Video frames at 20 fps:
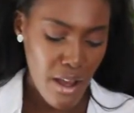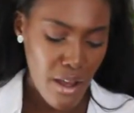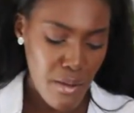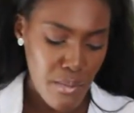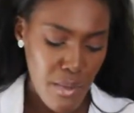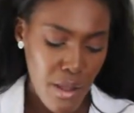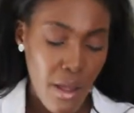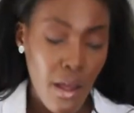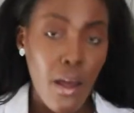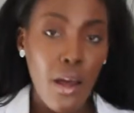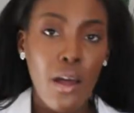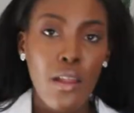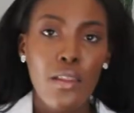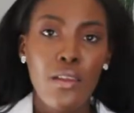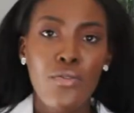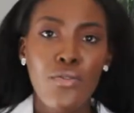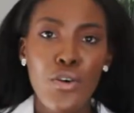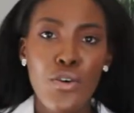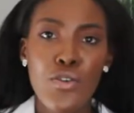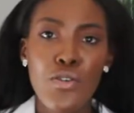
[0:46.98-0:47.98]
um,
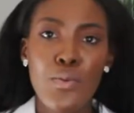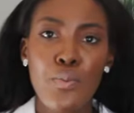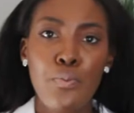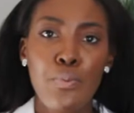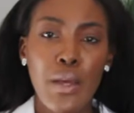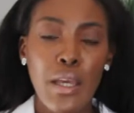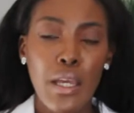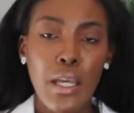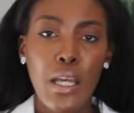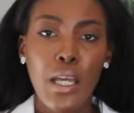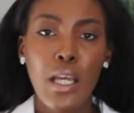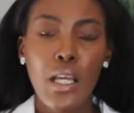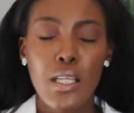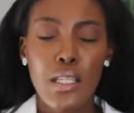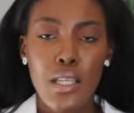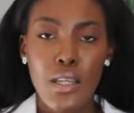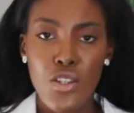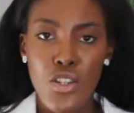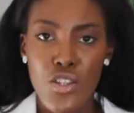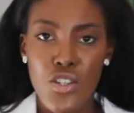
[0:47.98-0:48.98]
the first
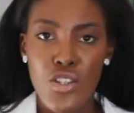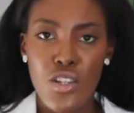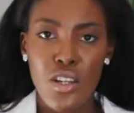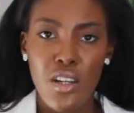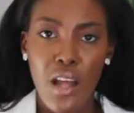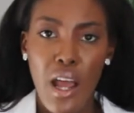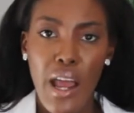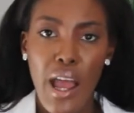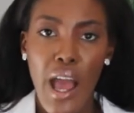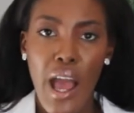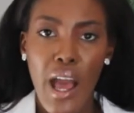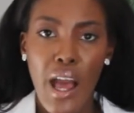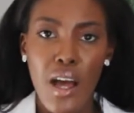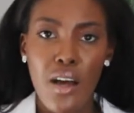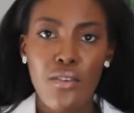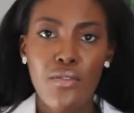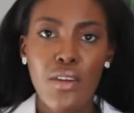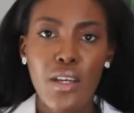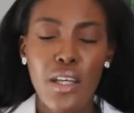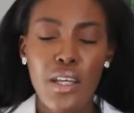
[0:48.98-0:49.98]
big suggestion I
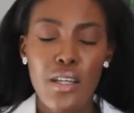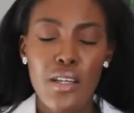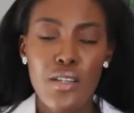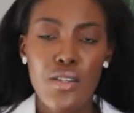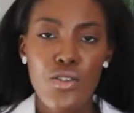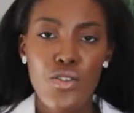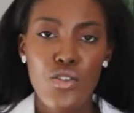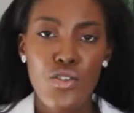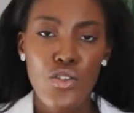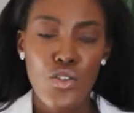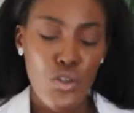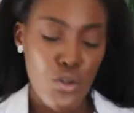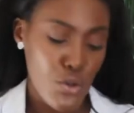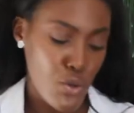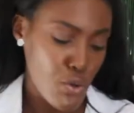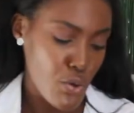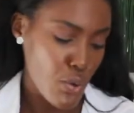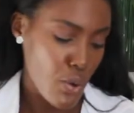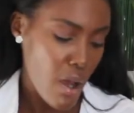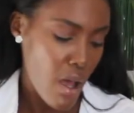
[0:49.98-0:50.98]
have is
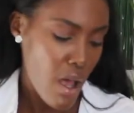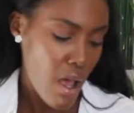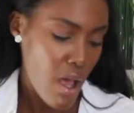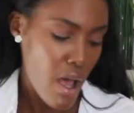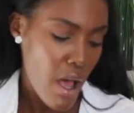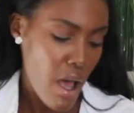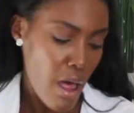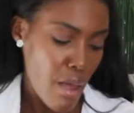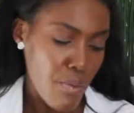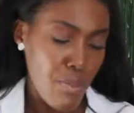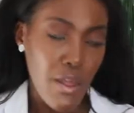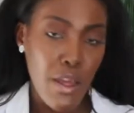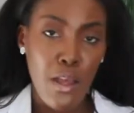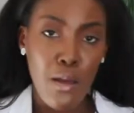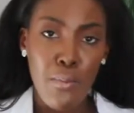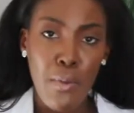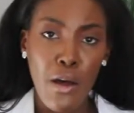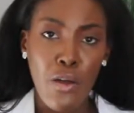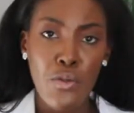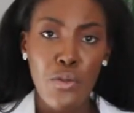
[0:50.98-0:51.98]
to um,
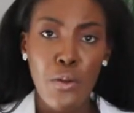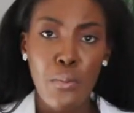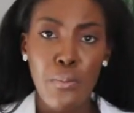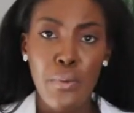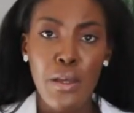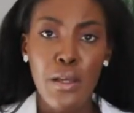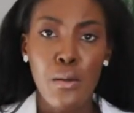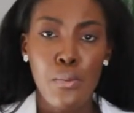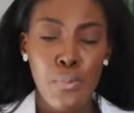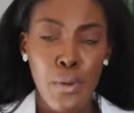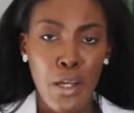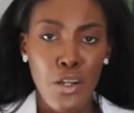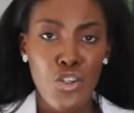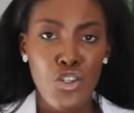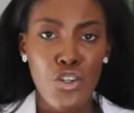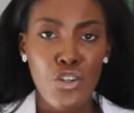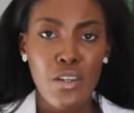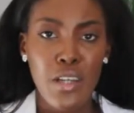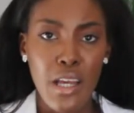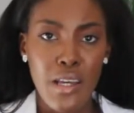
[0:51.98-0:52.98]
think about the big
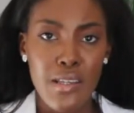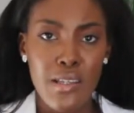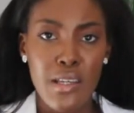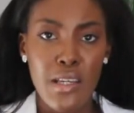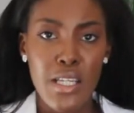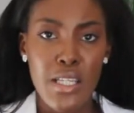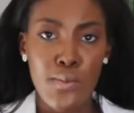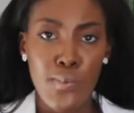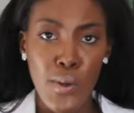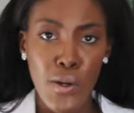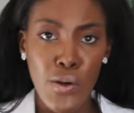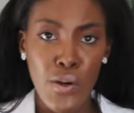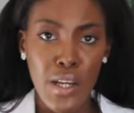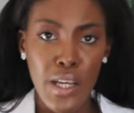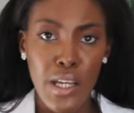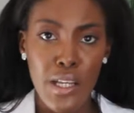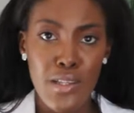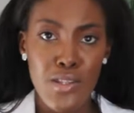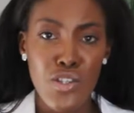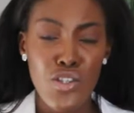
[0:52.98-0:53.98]
picture guest
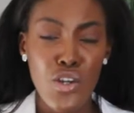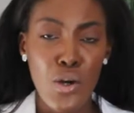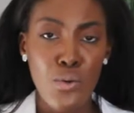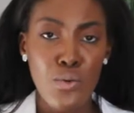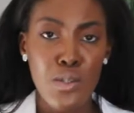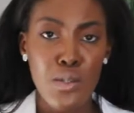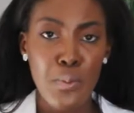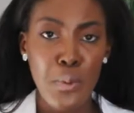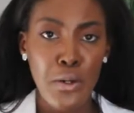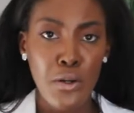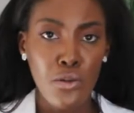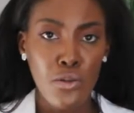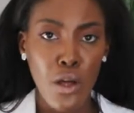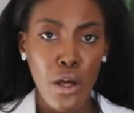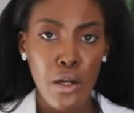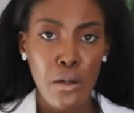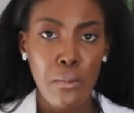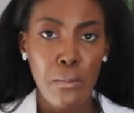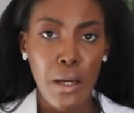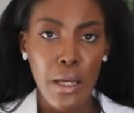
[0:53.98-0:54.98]
experience. Don't spend a
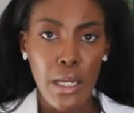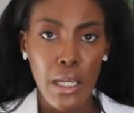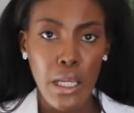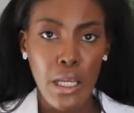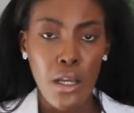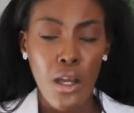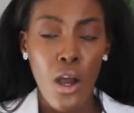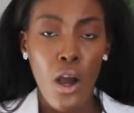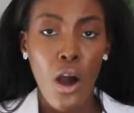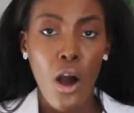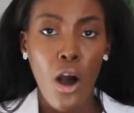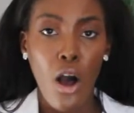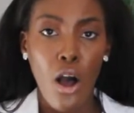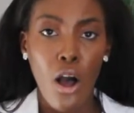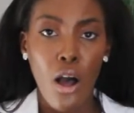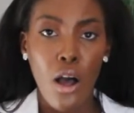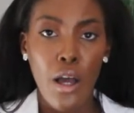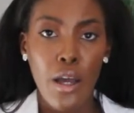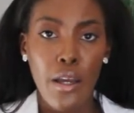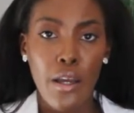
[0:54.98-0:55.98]
lot of money
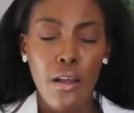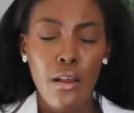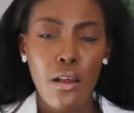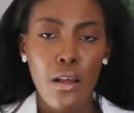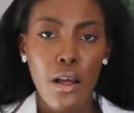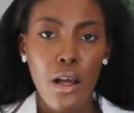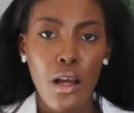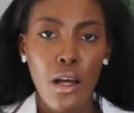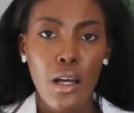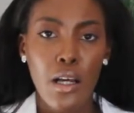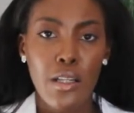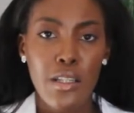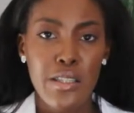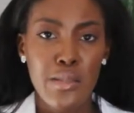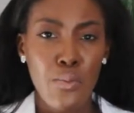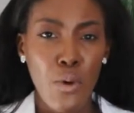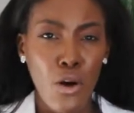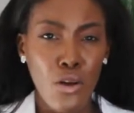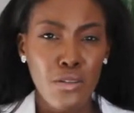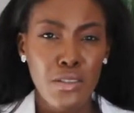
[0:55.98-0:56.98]
on uh,
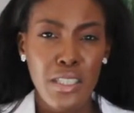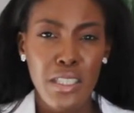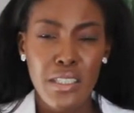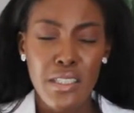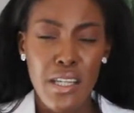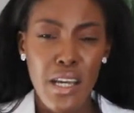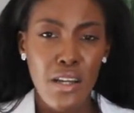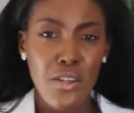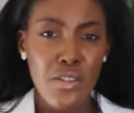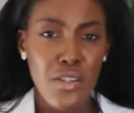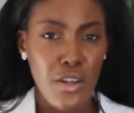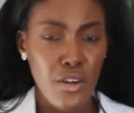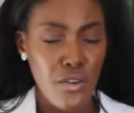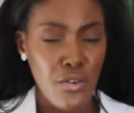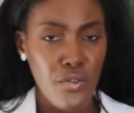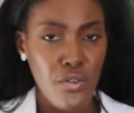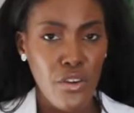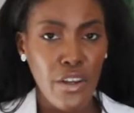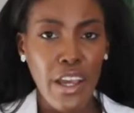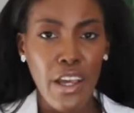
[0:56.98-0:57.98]
small details that
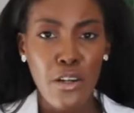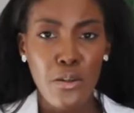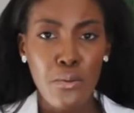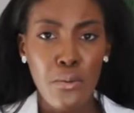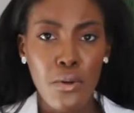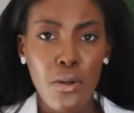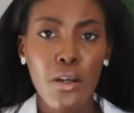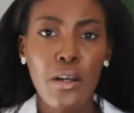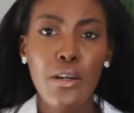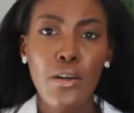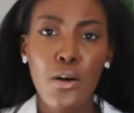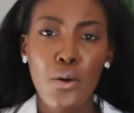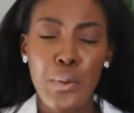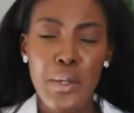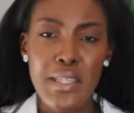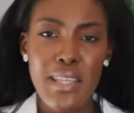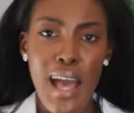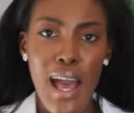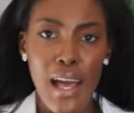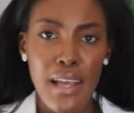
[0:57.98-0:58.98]
are forgettable and
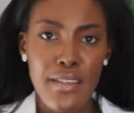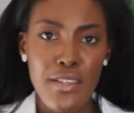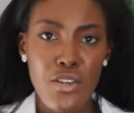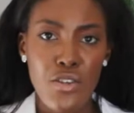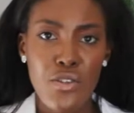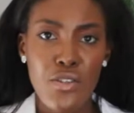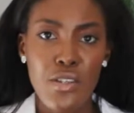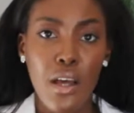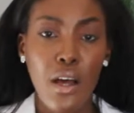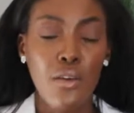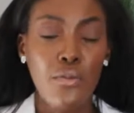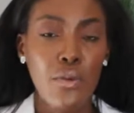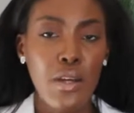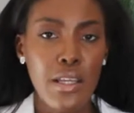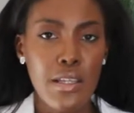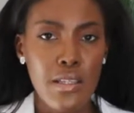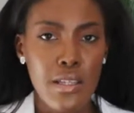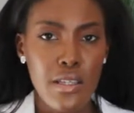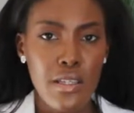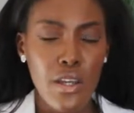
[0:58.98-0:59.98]
always ask yourself
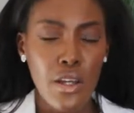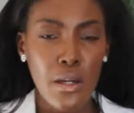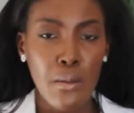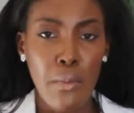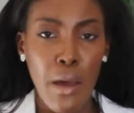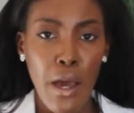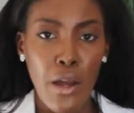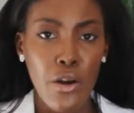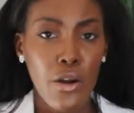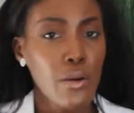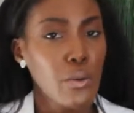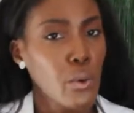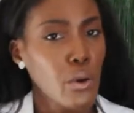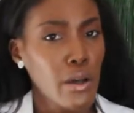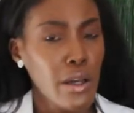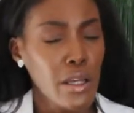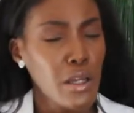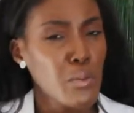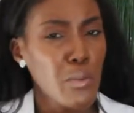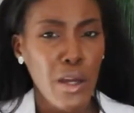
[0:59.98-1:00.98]
is this going to matter?
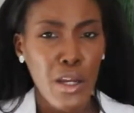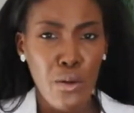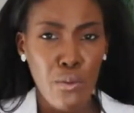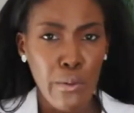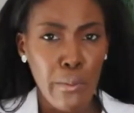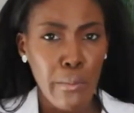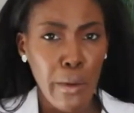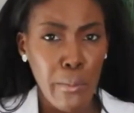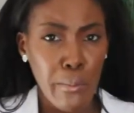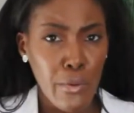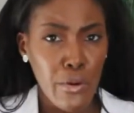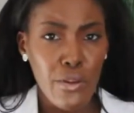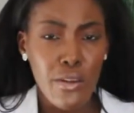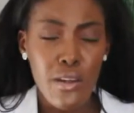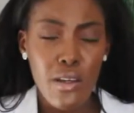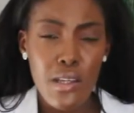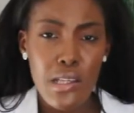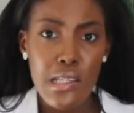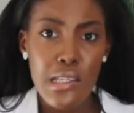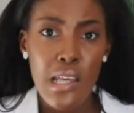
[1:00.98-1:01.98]
Will anybody remember
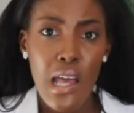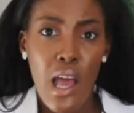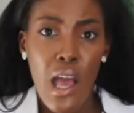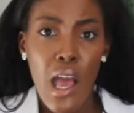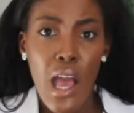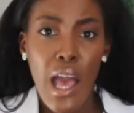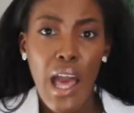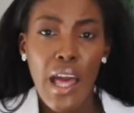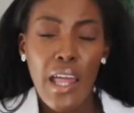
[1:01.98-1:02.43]
this?